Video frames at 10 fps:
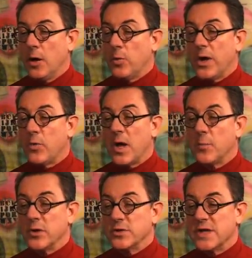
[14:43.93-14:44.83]

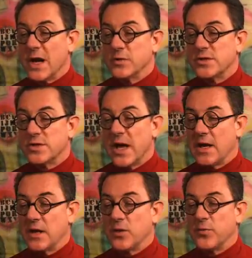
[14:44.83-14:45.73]
Great-grandmother's house
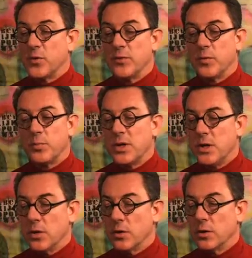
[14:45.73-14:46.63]
sat at the foot of a
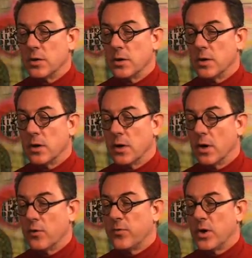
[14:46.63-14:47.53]
pier.
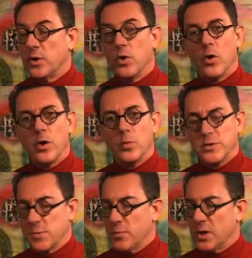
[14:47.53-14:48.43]
Her front yard
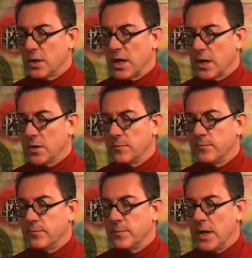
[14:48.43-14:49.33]
was a bulkhead.
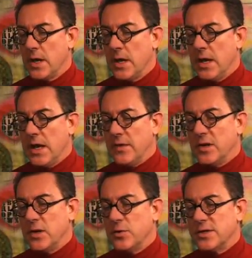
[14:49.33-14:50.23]
In
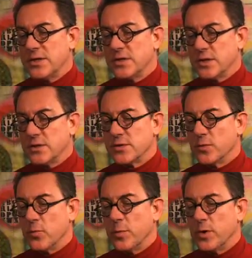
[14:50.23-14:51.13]
the near distance,
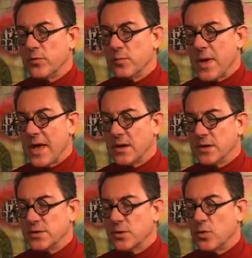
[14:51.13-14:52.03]
the ribbon of
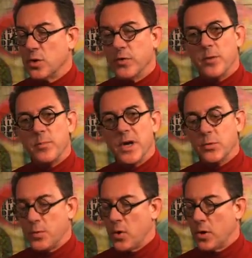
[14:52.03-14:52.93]
madness called the
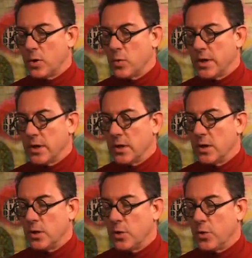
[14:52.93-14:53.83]
Belt Parkway
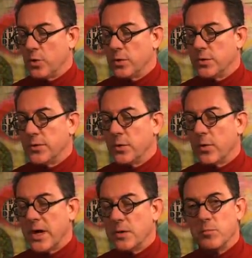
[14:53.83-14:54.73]
girdled the
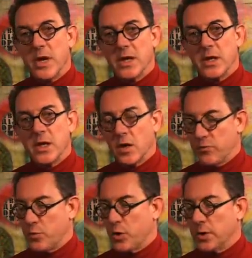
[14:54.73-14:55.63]
great belly
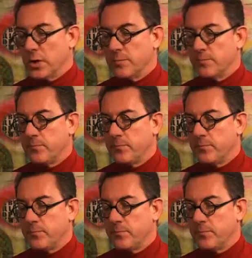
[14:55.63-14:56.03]
of Brooklyn.